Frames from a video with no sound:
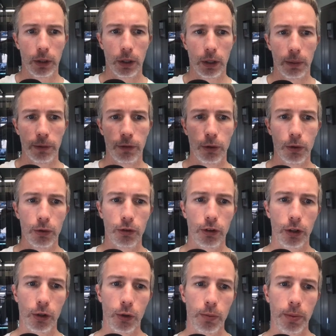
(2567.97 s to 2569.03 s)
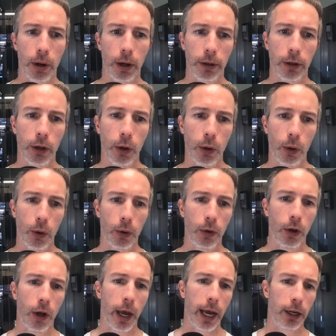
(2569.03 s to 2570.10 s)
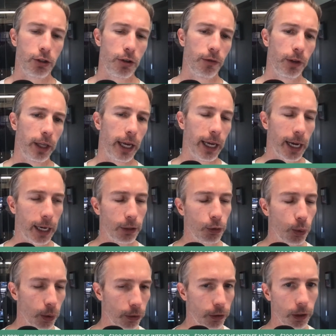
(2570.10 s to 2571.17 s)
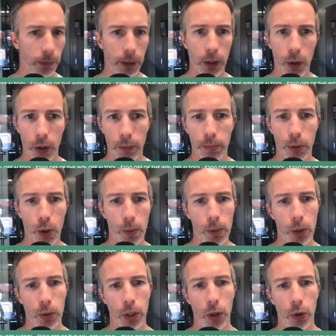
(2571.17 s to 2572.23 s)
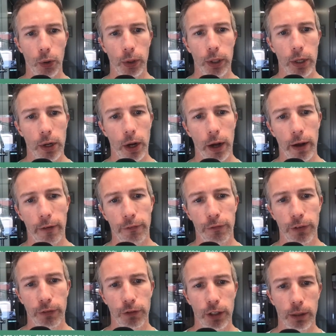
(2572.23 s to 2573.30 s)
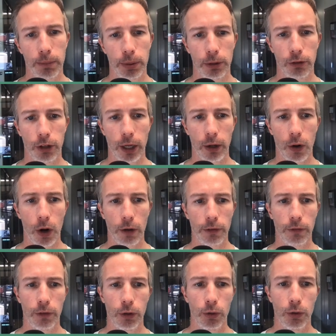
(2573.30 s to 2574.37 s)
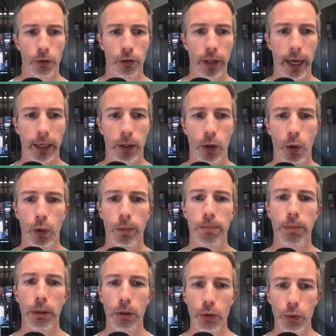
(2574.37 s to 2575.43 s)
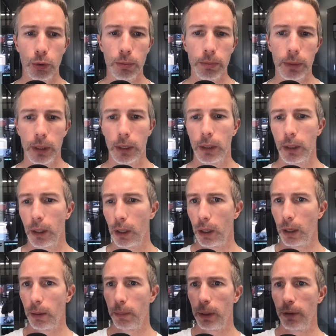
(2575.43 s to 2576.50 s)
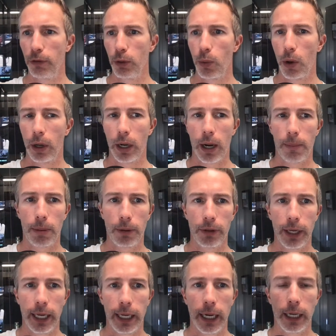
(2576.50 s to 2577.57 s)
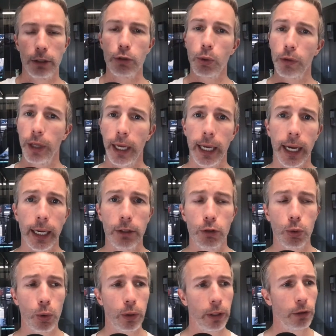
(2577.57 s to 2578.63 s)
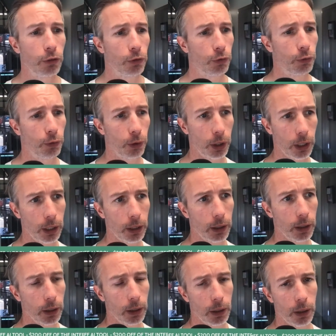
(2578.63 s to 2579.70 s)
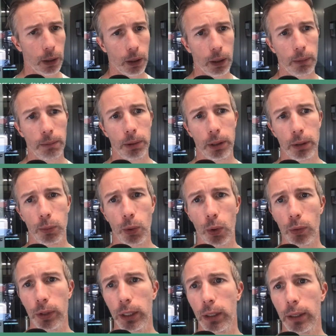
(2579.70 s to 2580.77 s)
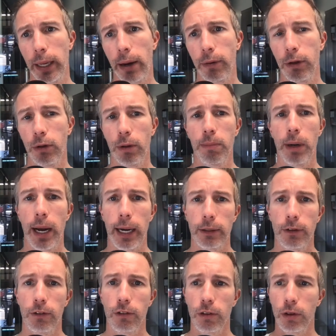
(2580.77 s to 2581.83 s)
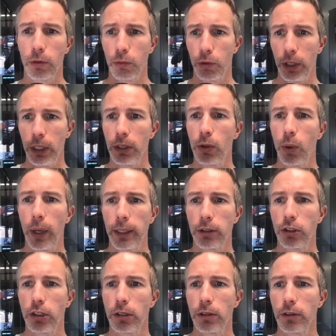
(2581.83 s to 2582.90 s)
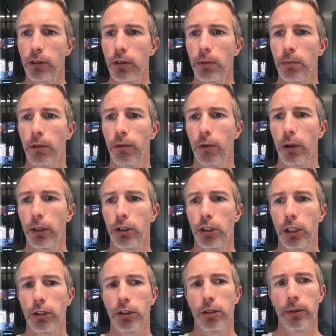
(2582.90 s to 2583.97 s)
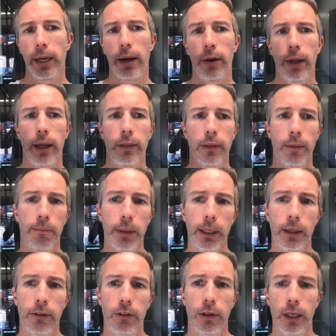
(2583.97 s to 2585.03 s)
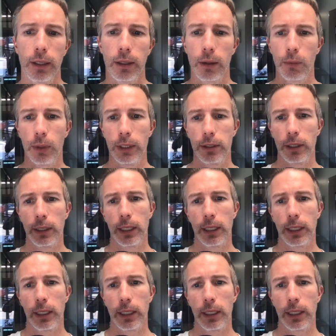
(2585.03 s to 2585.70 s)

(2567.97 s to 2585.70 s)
If you use the coupon code, actually for the AI tool, it's going to be called a promo code, 15% off if you use that code Bloom. If you want to hop on the AI tool, the AI tool is free, but it will only allow you to practice 3 questions before it shuts you out. And the biggest thing that we did